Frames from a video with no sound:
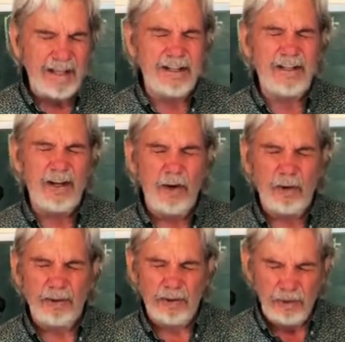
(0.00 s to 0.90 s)
didn't know
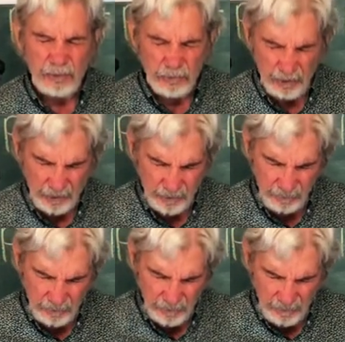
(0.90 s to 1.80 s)
it till you shared it
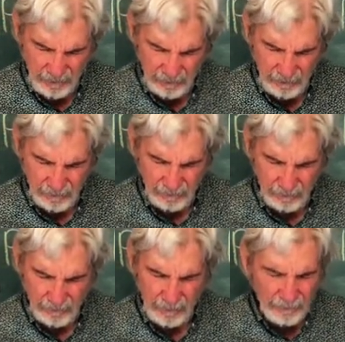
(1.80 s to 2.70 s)
with me.
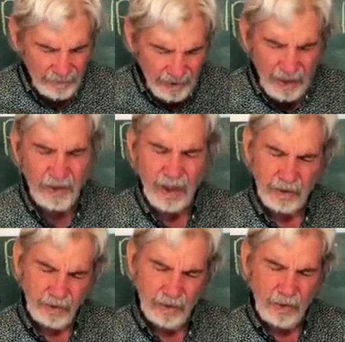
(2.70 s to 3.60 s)
And they're not
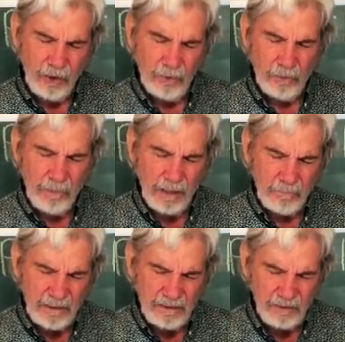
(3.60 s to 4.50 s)
going to know it by
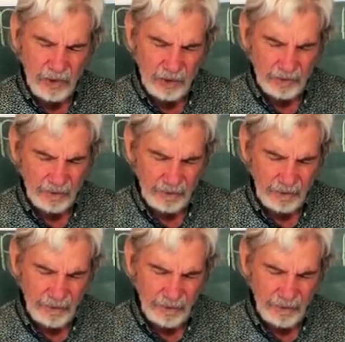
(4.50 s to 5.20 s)
me talking it.